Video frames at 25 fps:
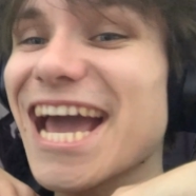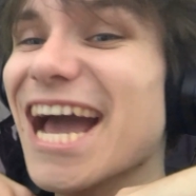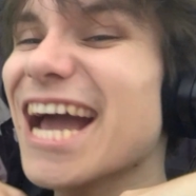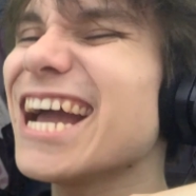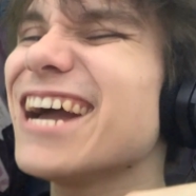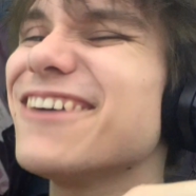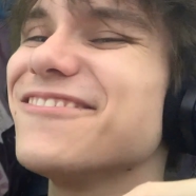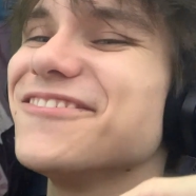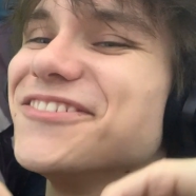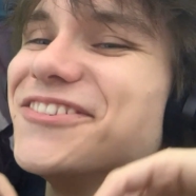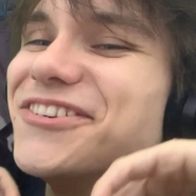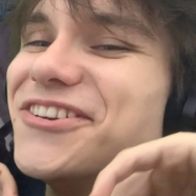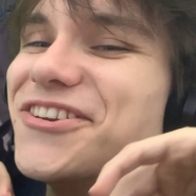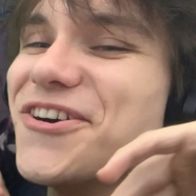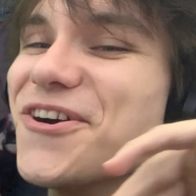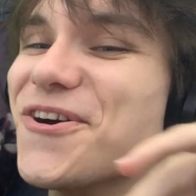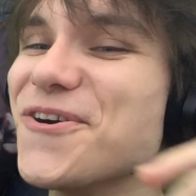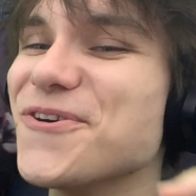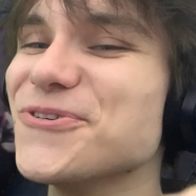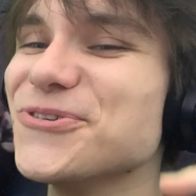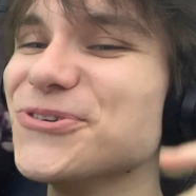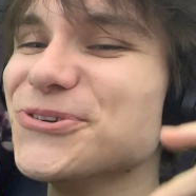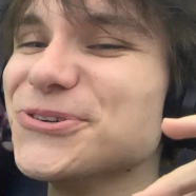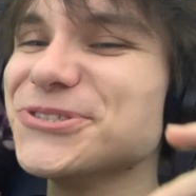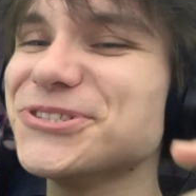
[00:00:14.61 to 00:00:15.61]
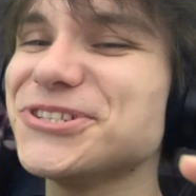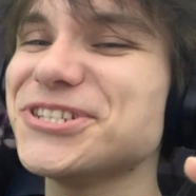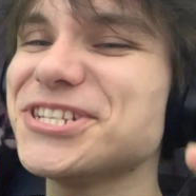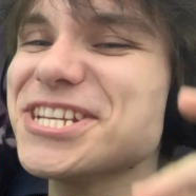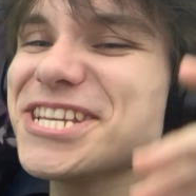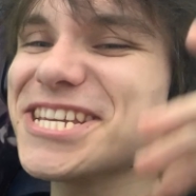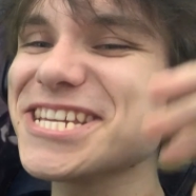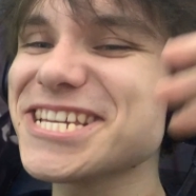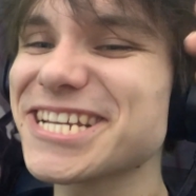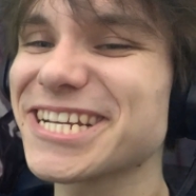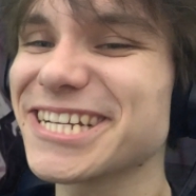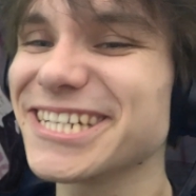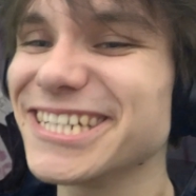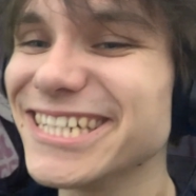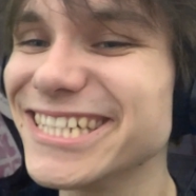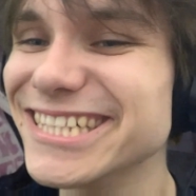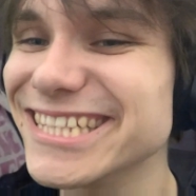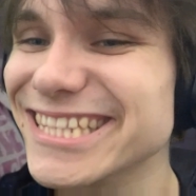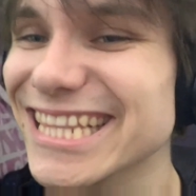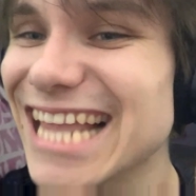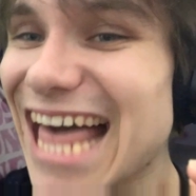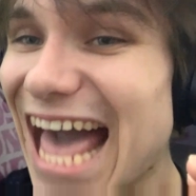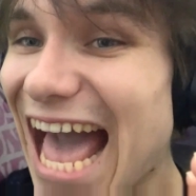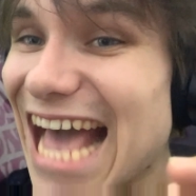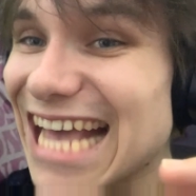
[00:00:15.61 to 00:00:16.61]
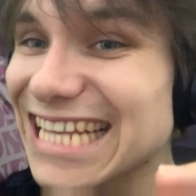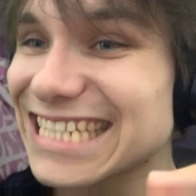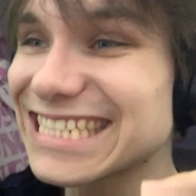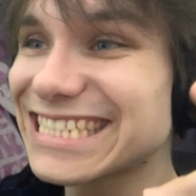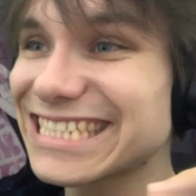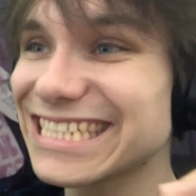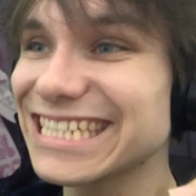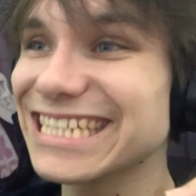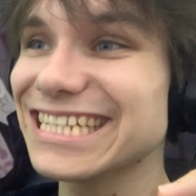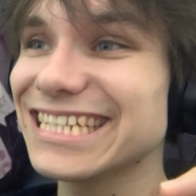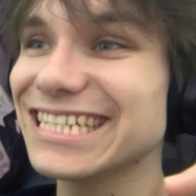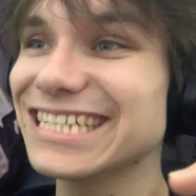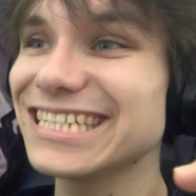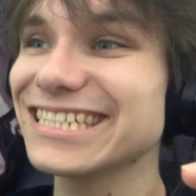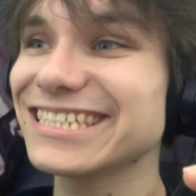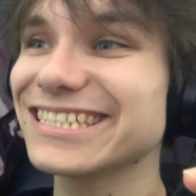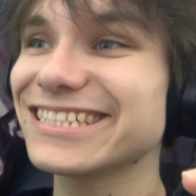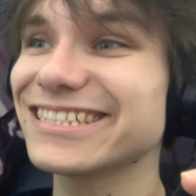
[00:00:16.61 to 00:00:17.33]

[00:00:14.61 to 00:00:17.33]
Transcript: I have an OG classic.